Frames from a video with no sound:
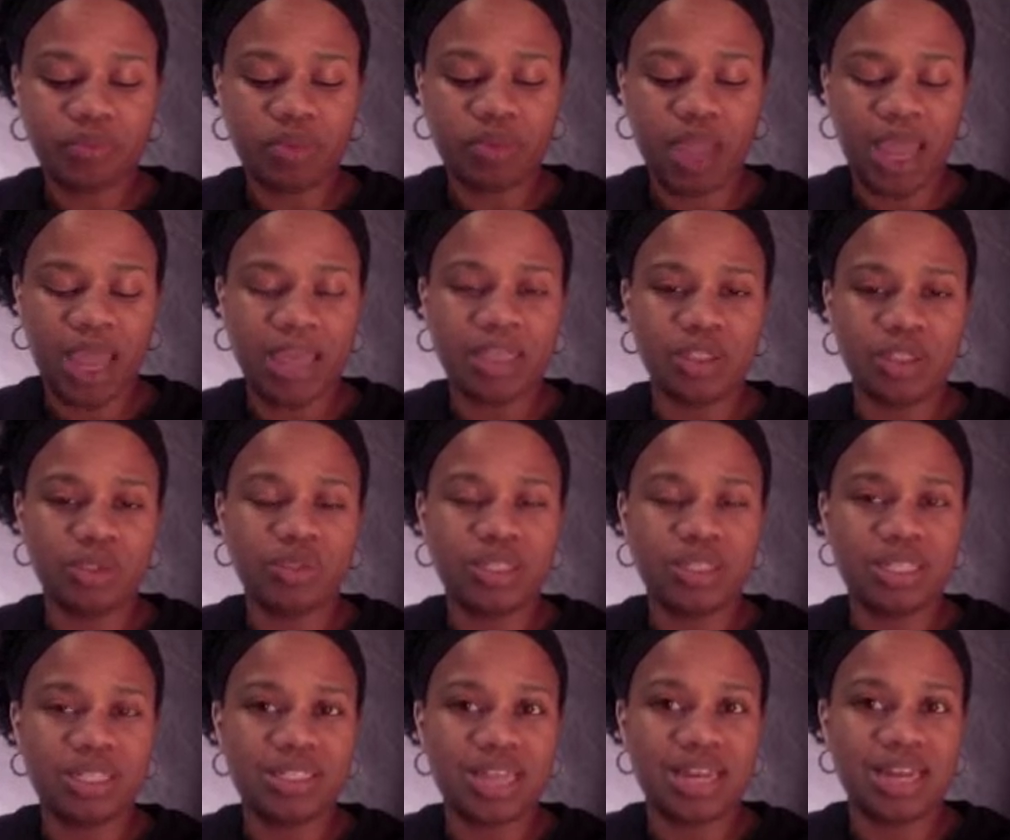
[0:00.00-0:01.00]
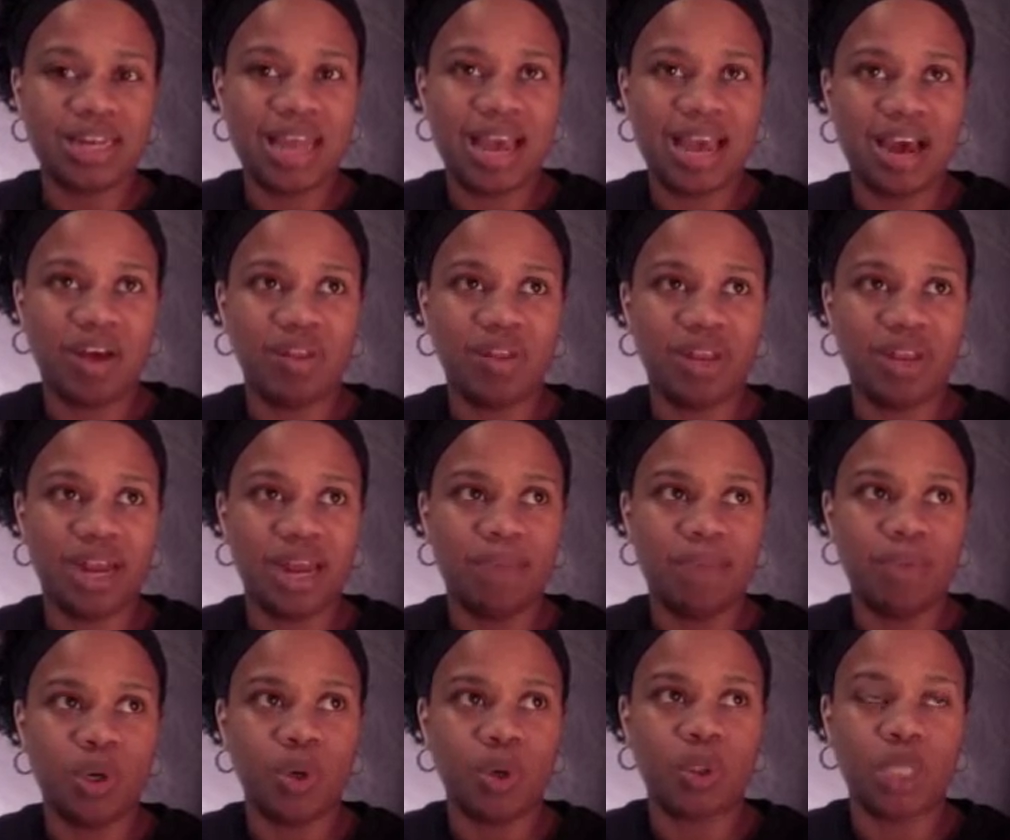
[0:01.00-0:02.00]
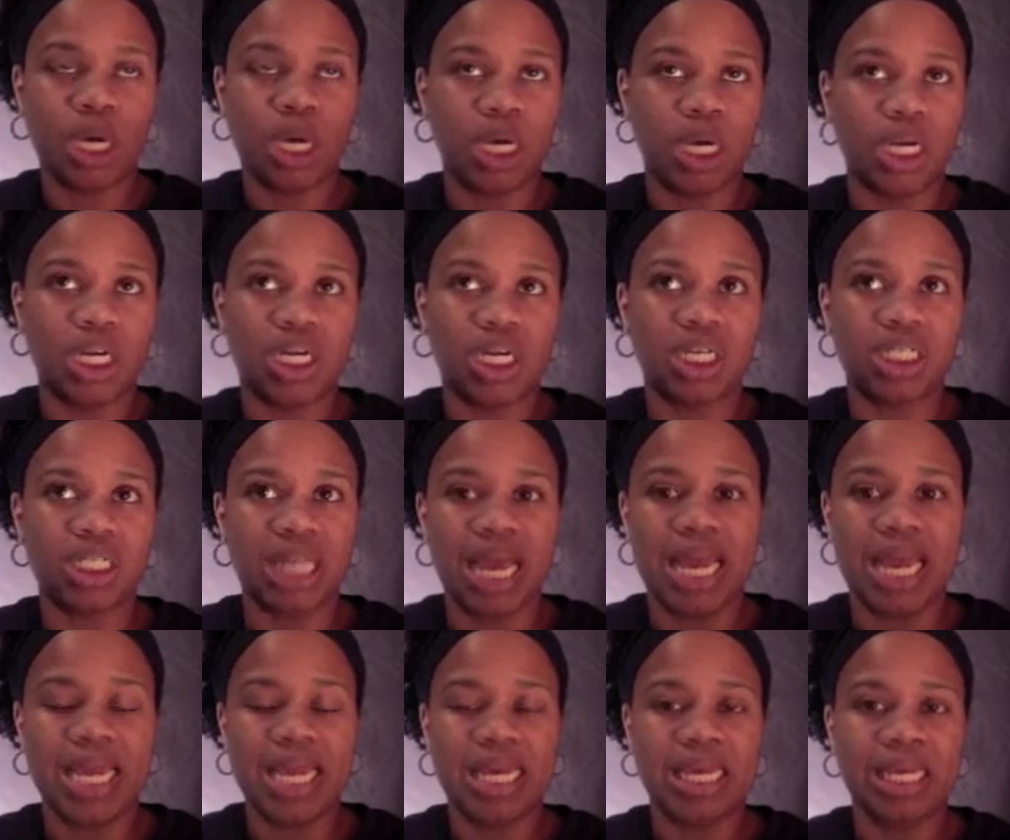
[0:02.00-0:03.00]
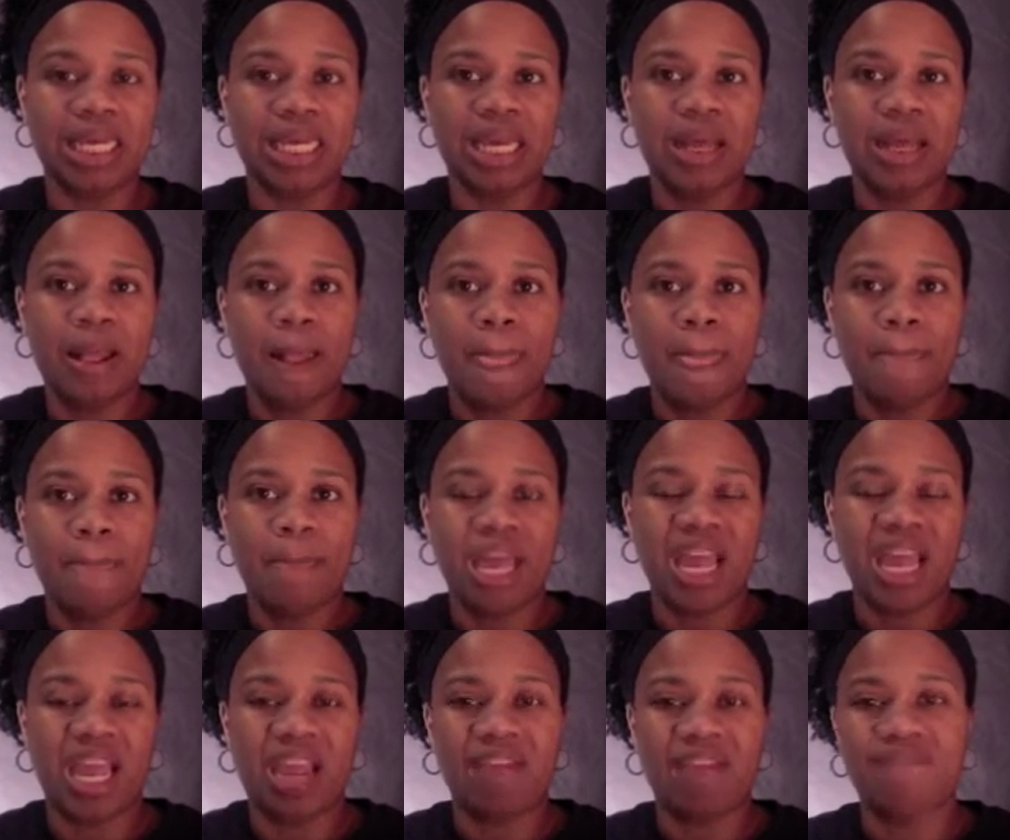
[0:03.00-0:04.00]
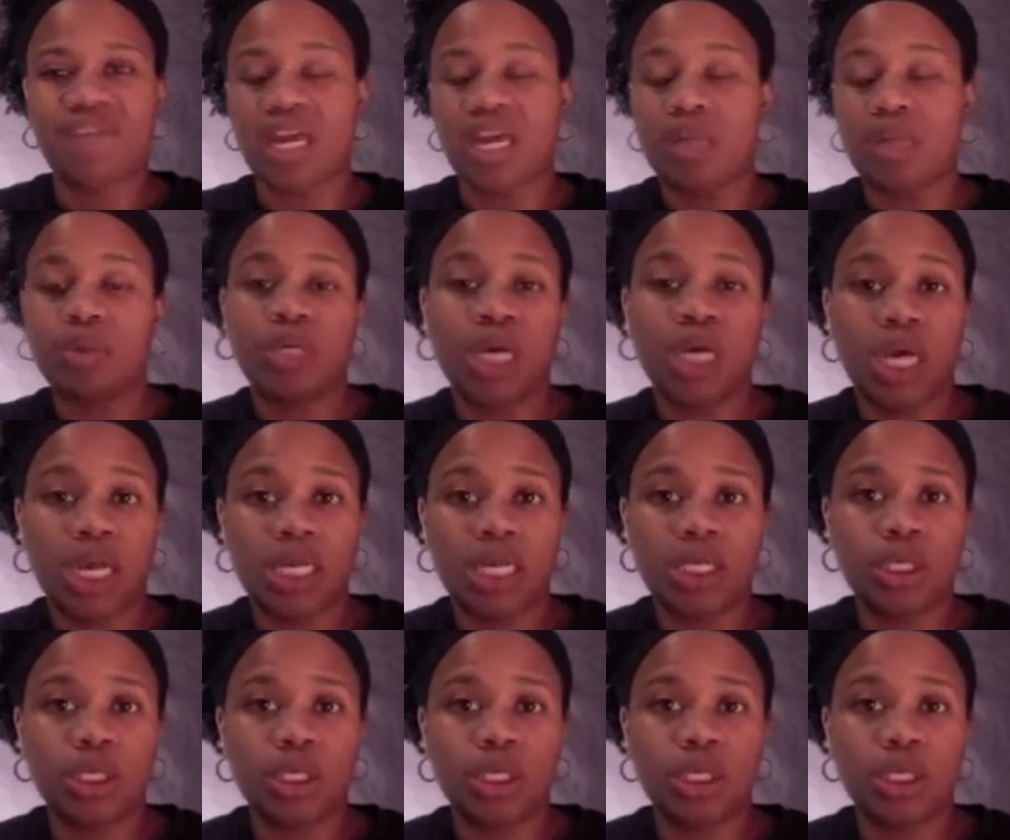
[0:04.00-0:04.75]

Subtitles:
I can truly say now that I am no longer like a Final Cut,